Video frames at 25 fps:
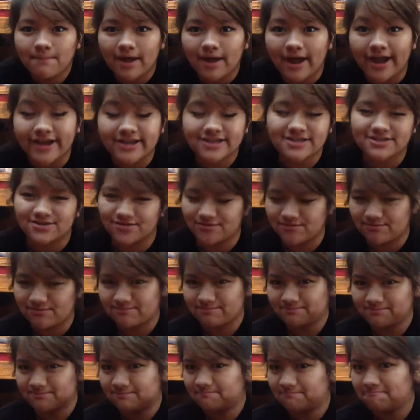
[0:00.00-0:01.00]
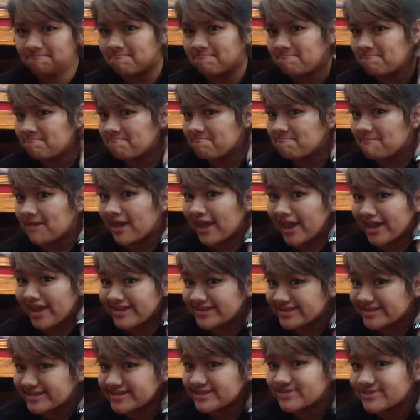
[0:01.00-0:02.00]
I actually don't
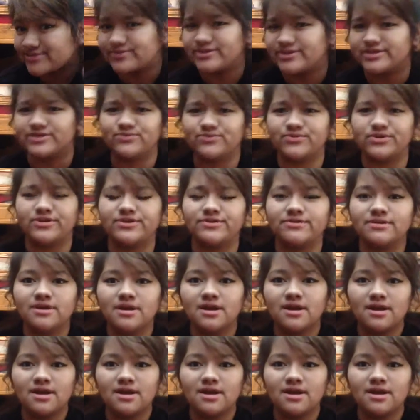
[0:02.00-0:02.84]
hate this, which is weird,